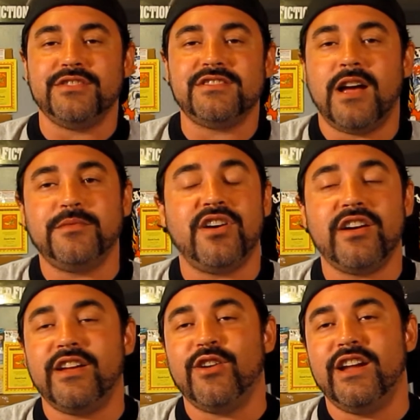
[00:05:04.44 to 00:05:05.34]
and stop
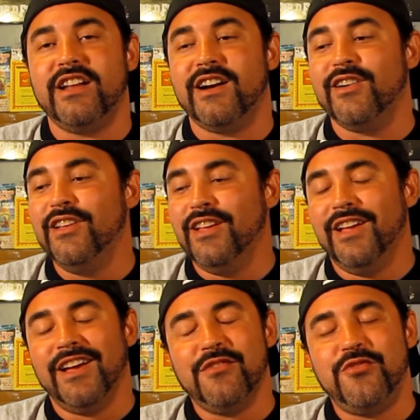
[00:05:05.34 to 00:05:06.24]
talking right now.
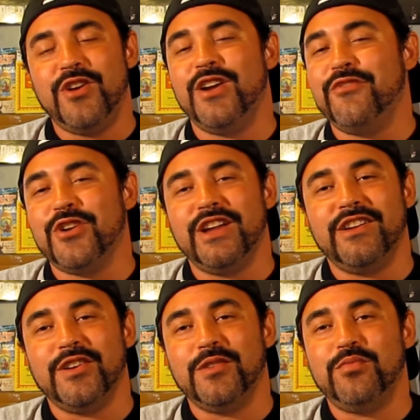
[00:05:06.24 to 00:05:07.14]
Very, very
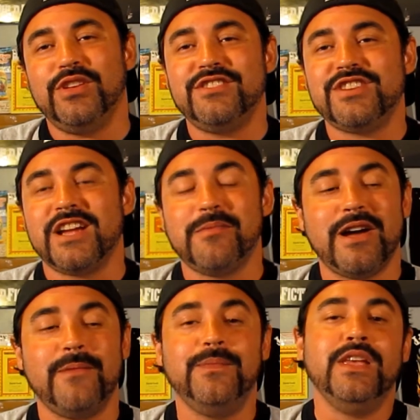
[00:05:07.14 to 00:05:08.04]
good. Please check them
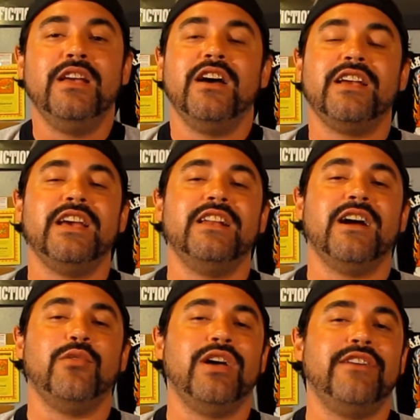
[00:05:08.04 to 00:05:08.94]
out. Again,
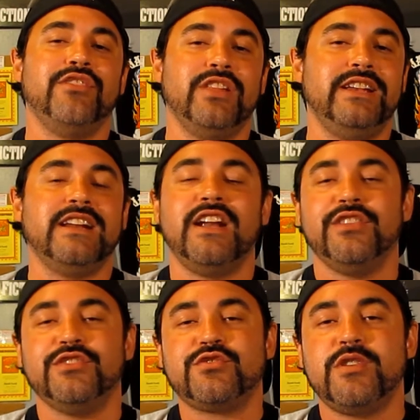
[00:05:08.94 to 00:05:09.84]
I will have the link down
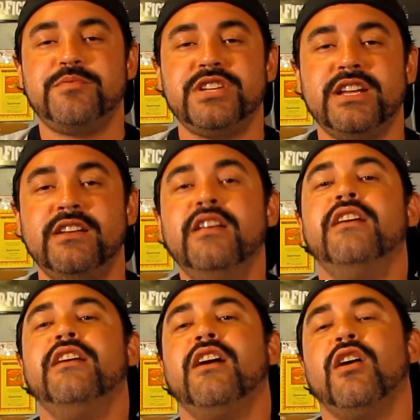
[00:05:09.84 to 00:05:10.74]
in the description
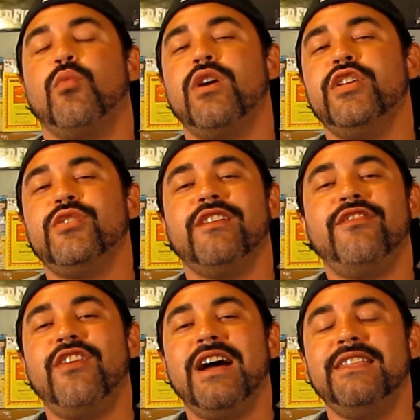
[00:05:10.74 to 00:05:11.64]
where you can
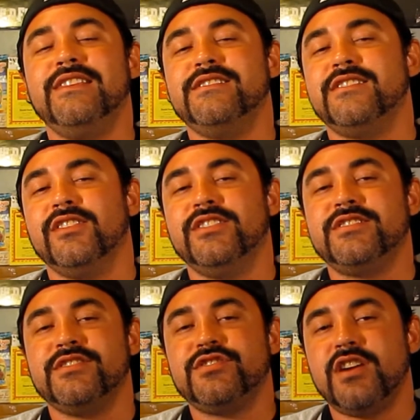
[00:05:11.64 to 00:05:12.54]
find these
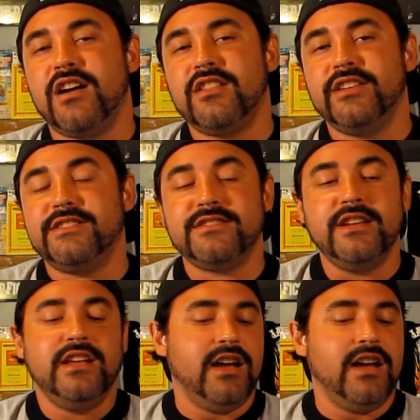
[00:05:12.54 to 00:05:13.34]
delicious chocolates.